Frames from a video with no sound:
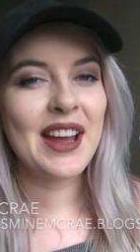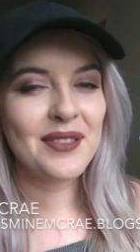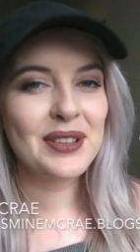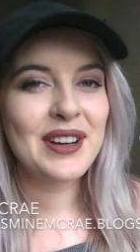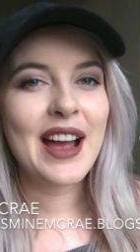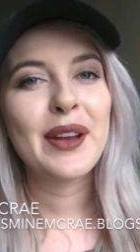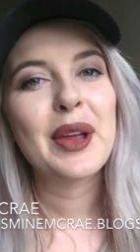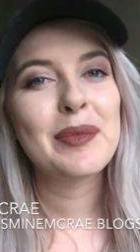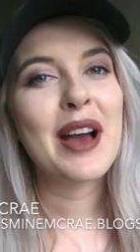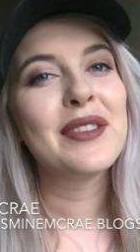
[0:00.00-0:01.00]
everyone, I
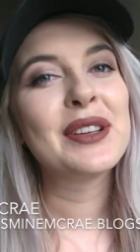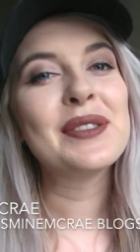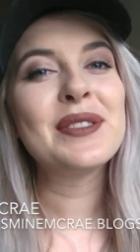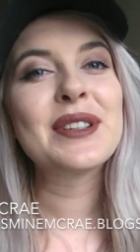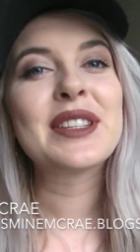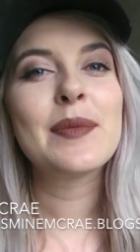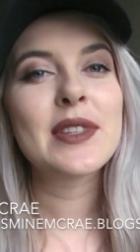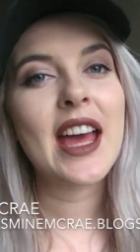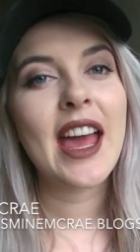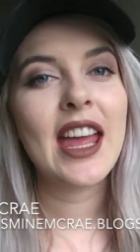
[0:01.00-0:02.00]
hope you're having an awesome
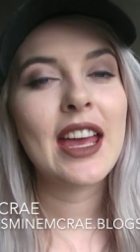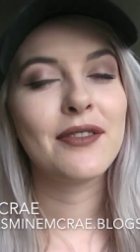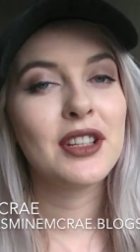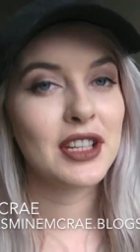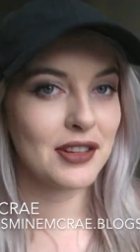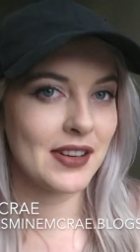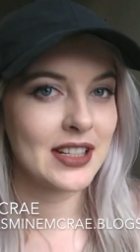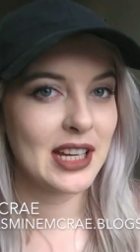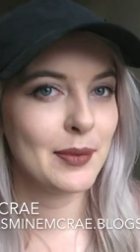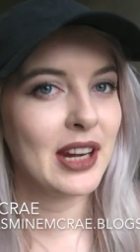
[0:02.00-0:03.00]
day. If you're new
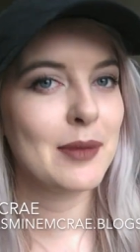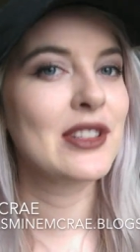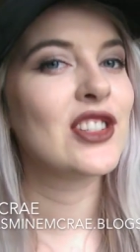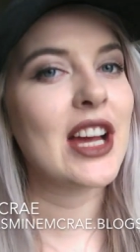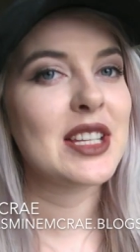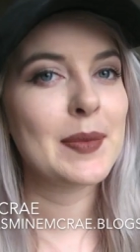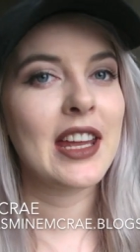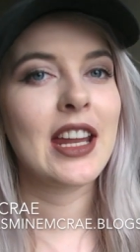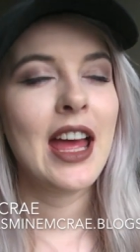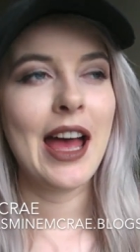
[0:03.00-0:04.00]
around here, my name is
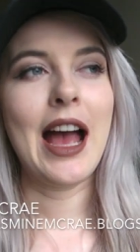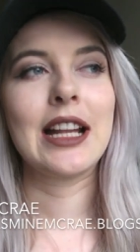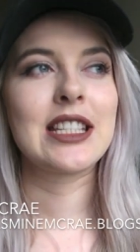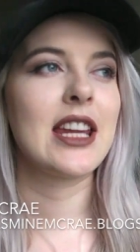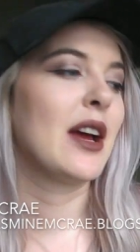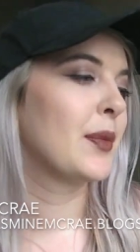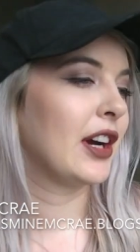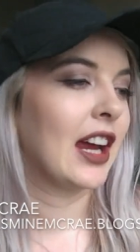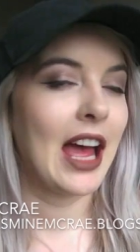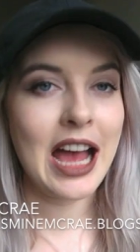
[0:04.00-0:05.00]
Jasmine, and today I'm
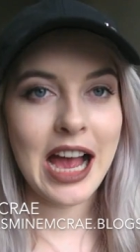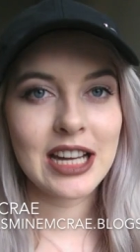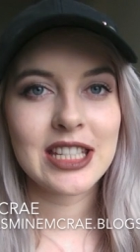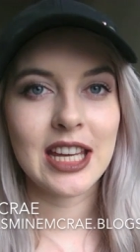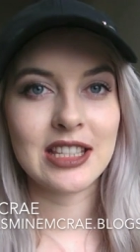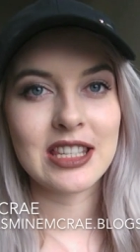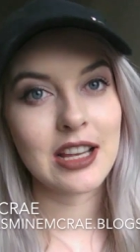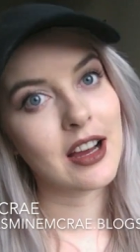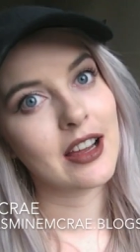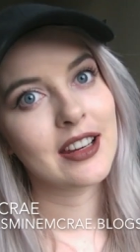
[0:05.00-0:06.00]
wearing a hat
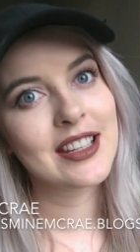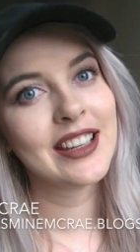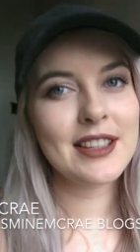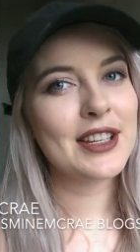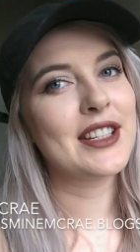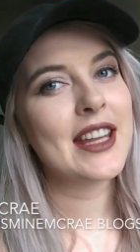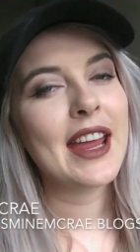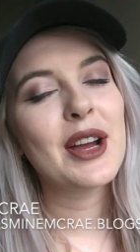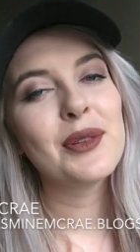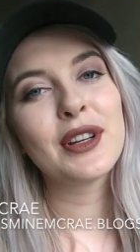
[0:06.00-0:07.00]
inside. So
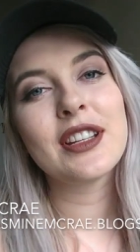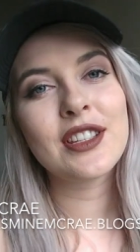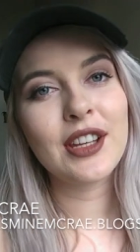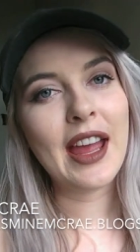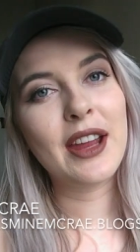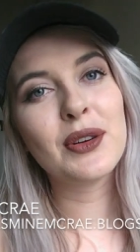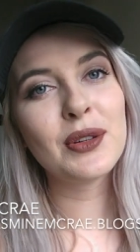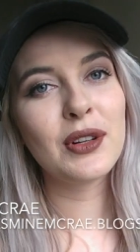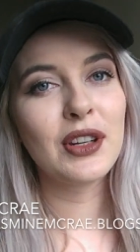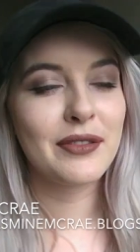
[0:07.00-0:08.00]
today I wanted to do a
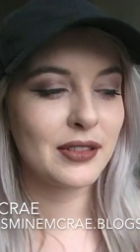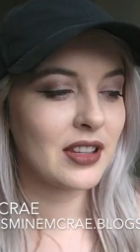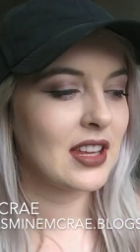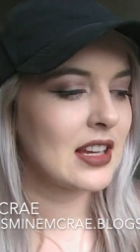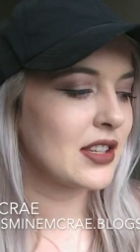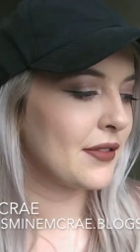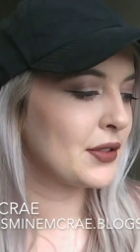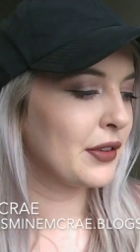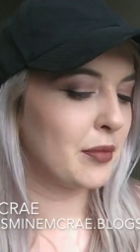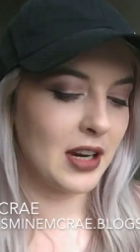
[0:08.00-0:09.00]
haul of all the things I've
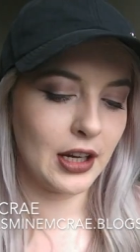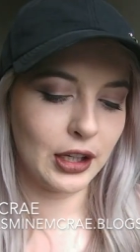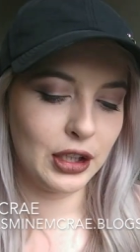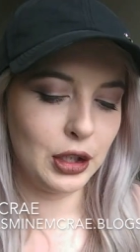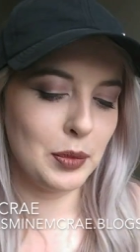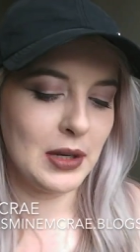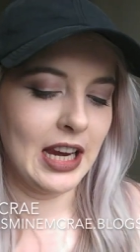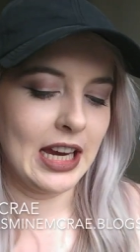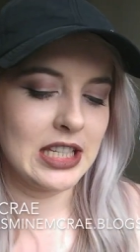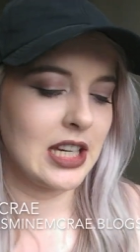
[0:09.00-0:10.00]
sort of been
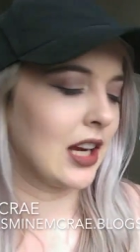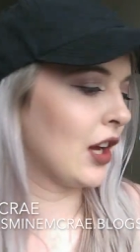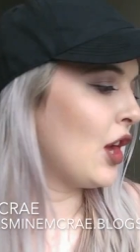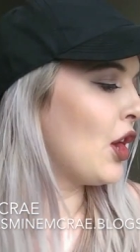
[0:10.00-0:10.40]
accumulating